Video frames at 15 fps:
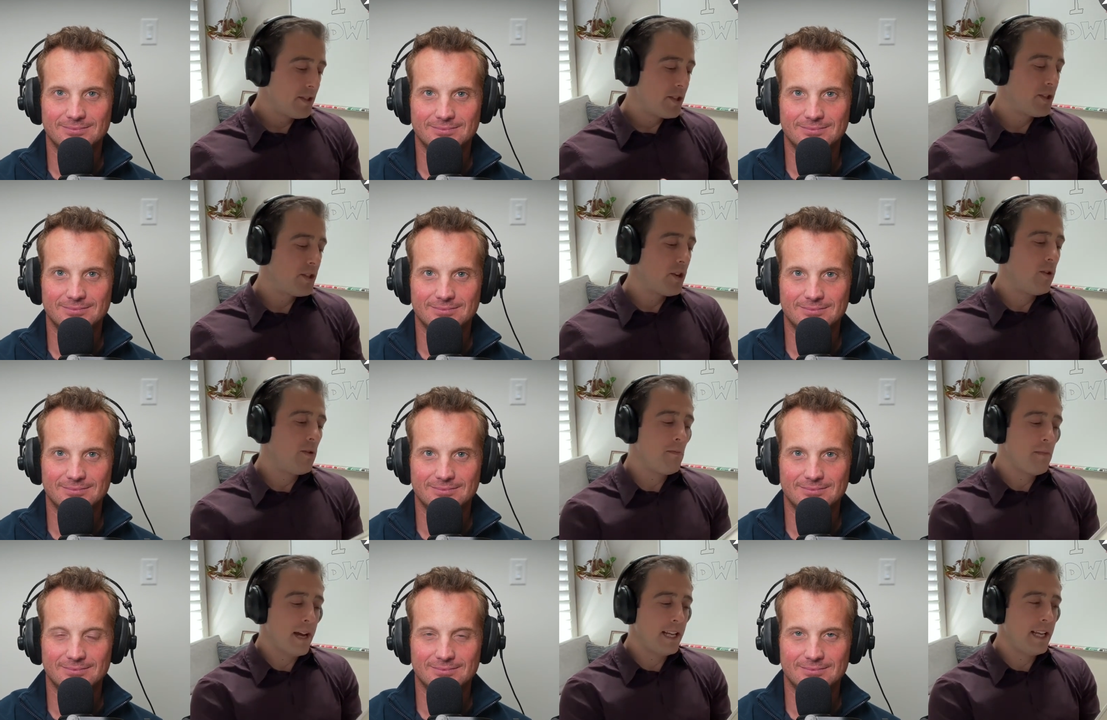
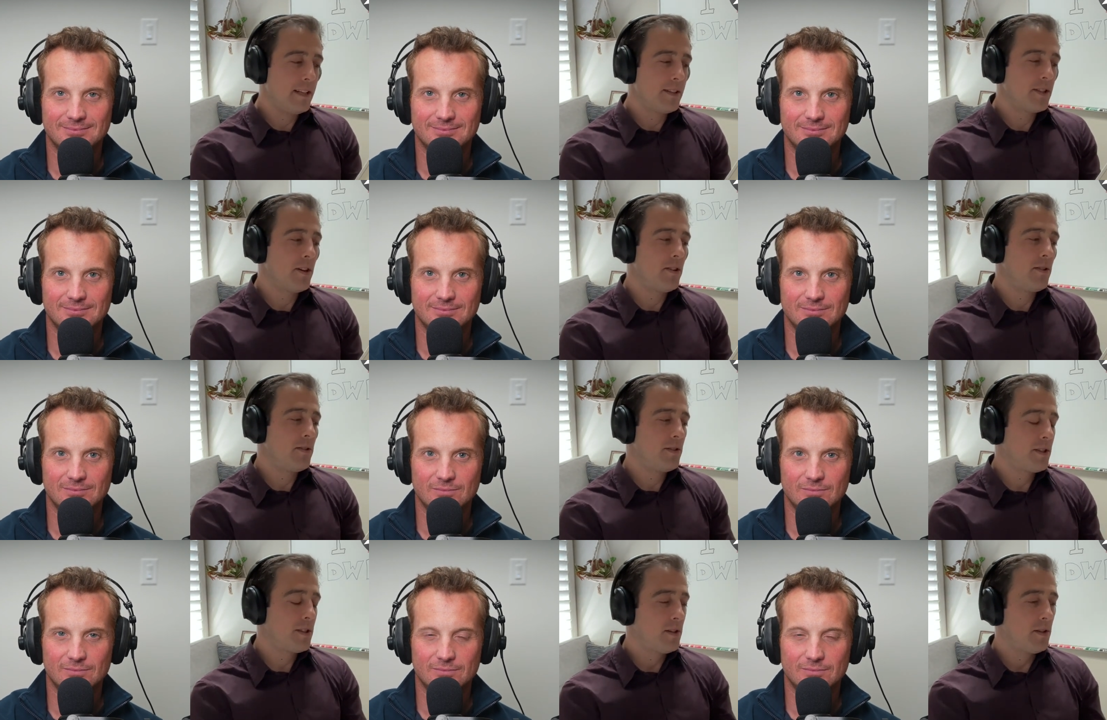Speaker 1: so many.
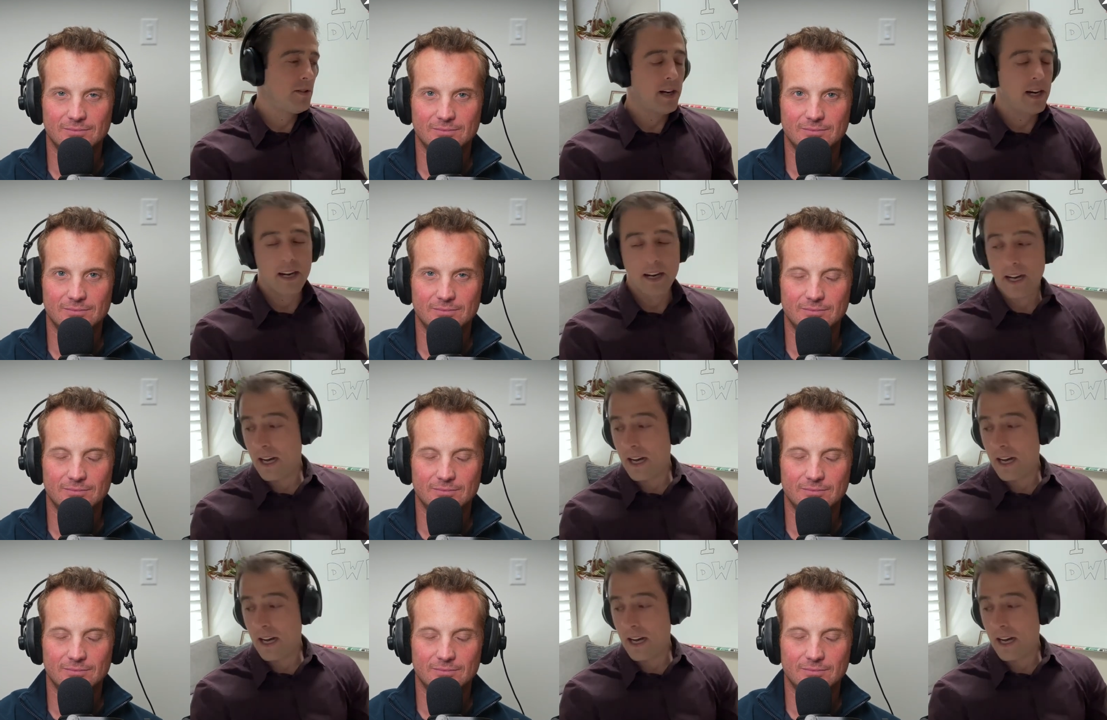So so